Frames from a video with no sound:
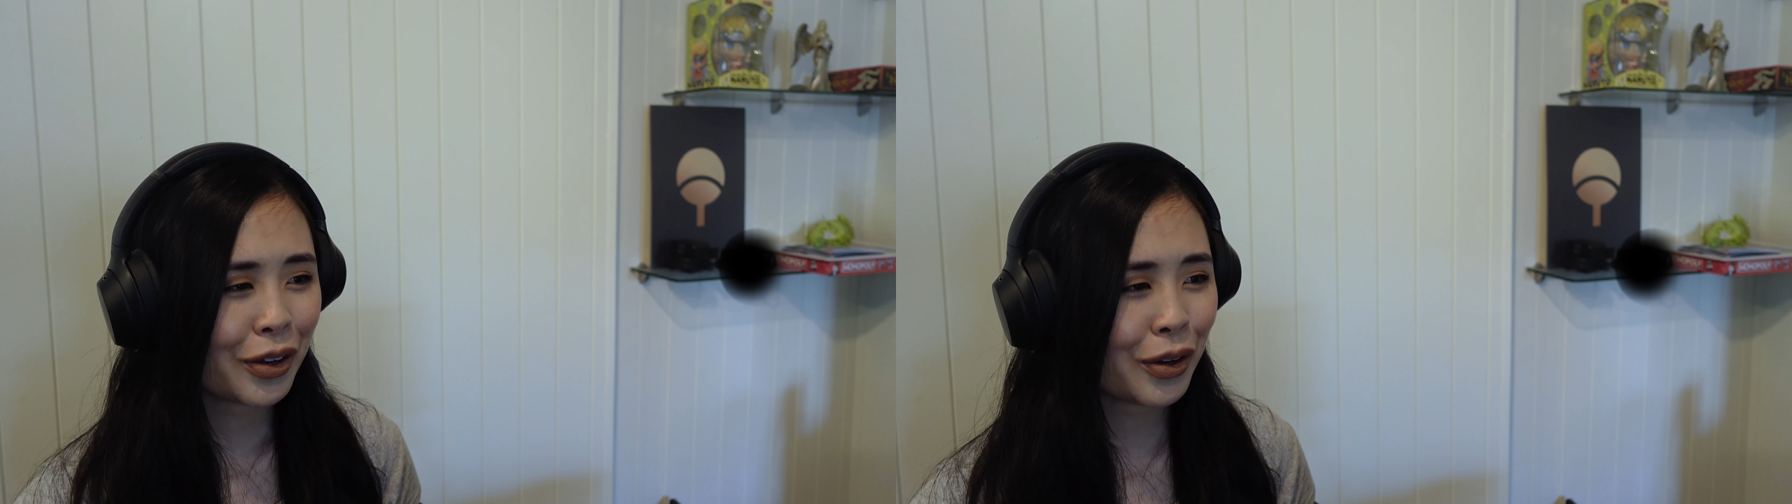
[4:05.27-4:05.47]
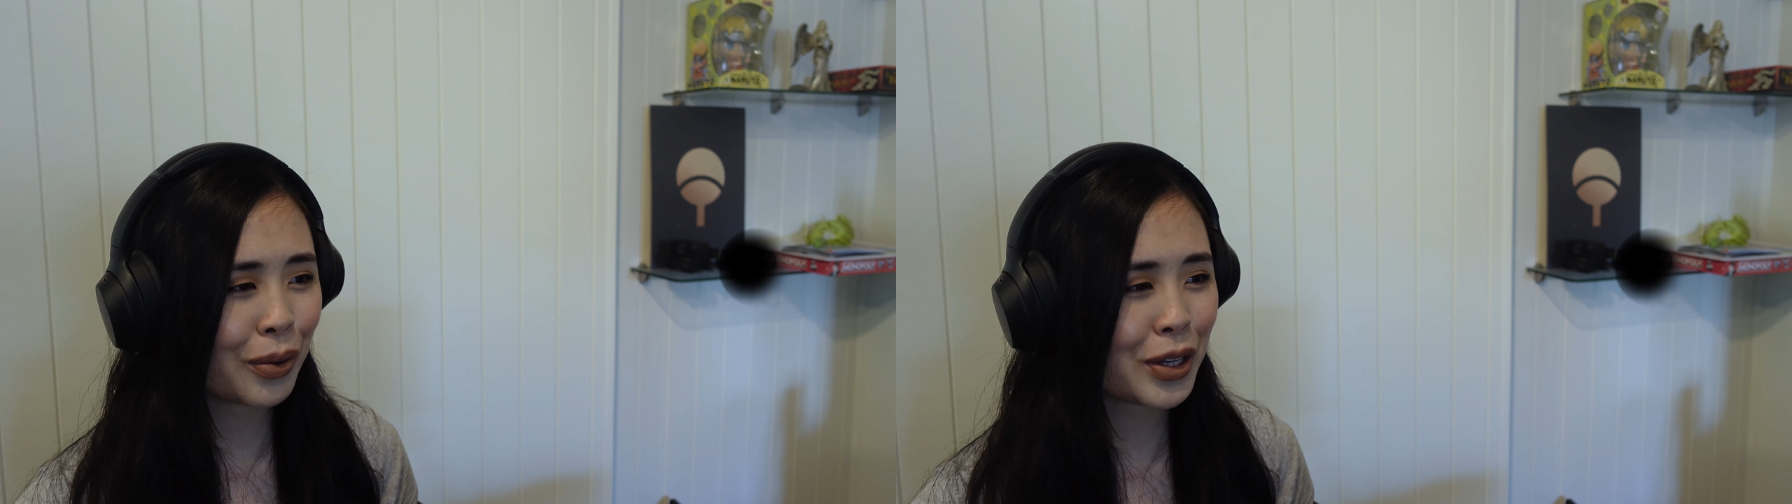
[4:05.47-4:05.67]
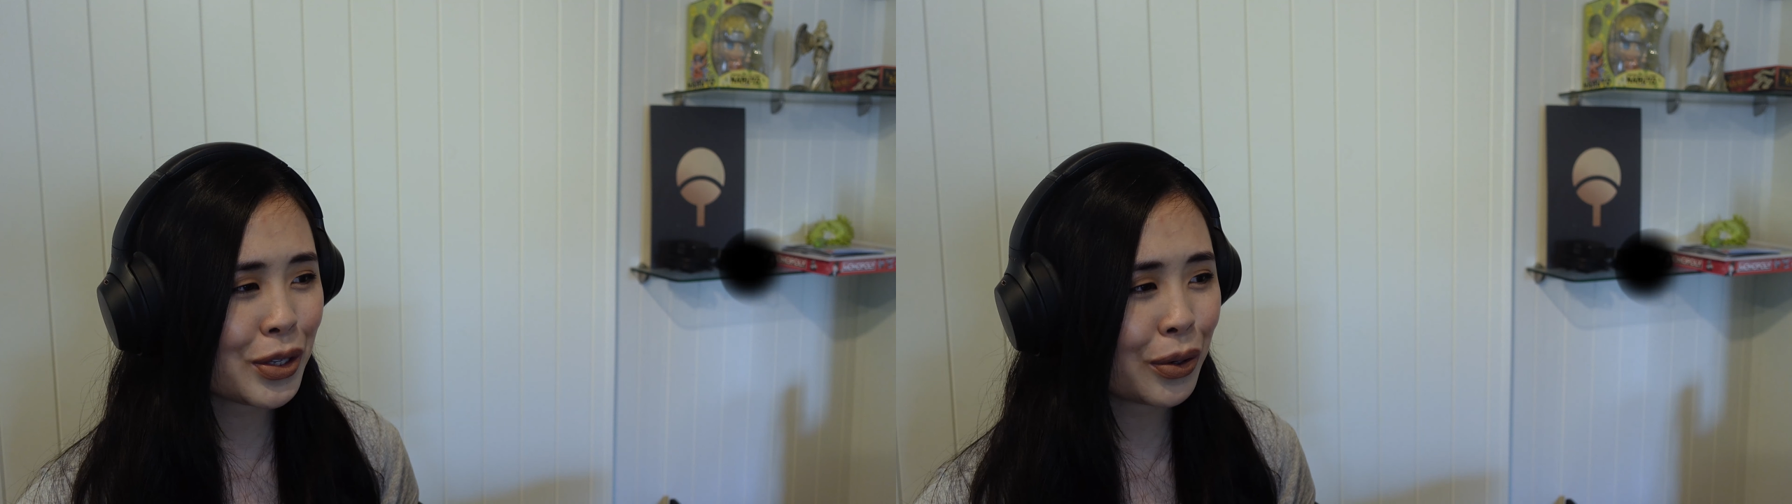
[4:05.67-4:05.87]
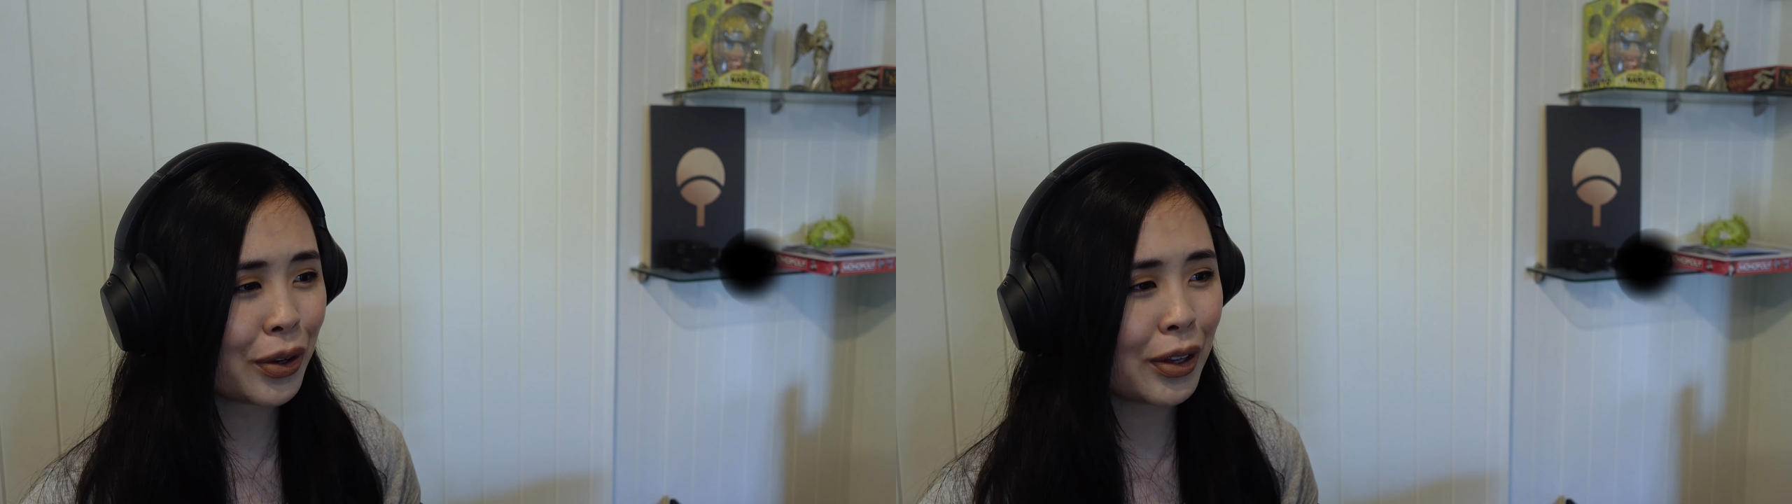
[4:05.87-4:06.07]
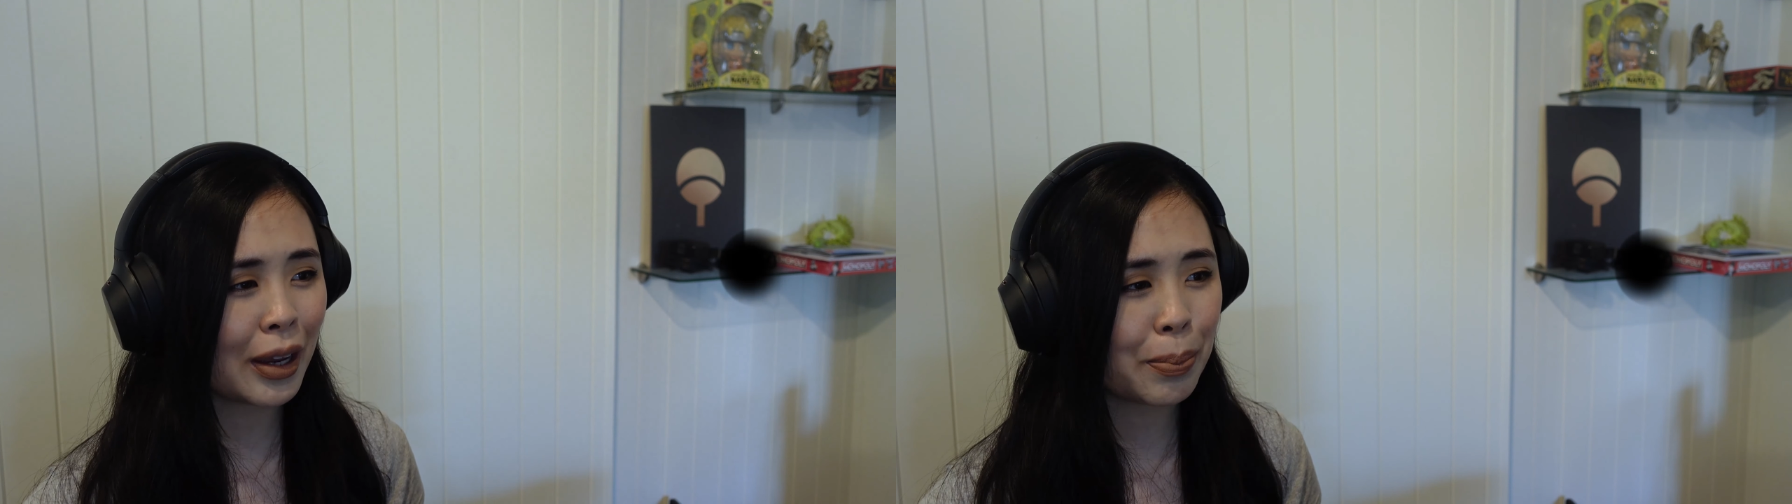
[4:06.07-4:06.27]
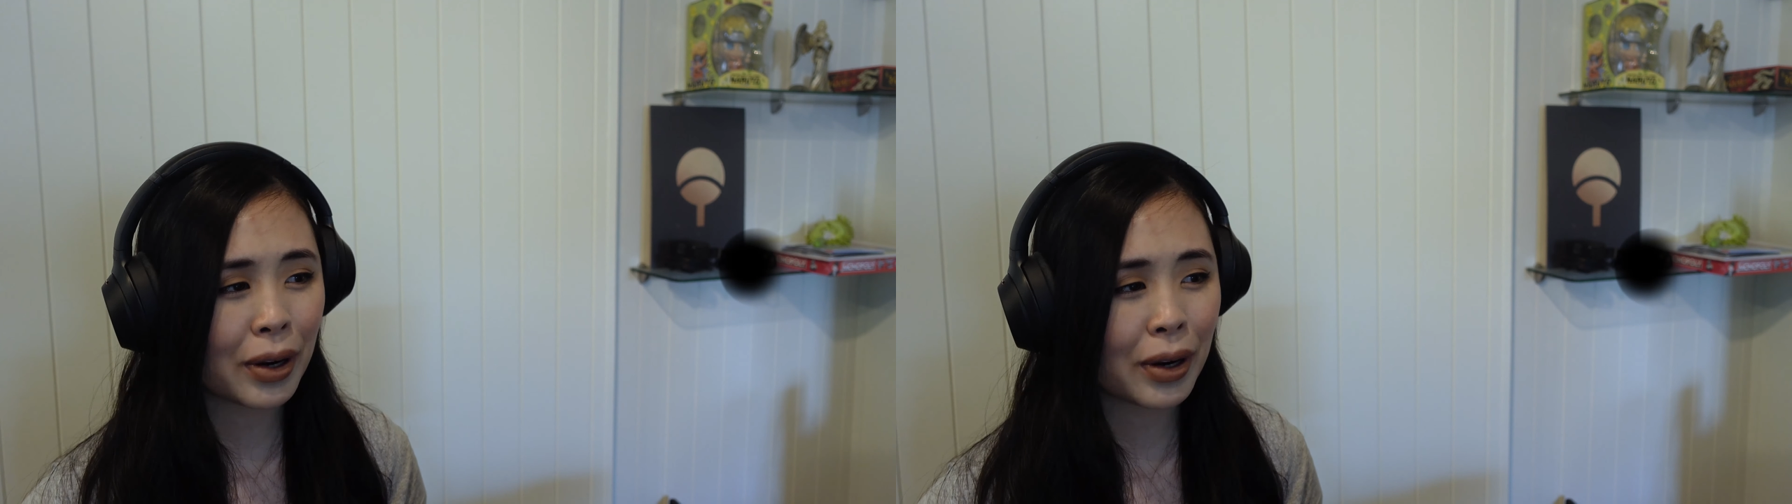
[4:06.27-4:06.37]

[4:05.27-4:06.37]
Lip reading: who we saw in the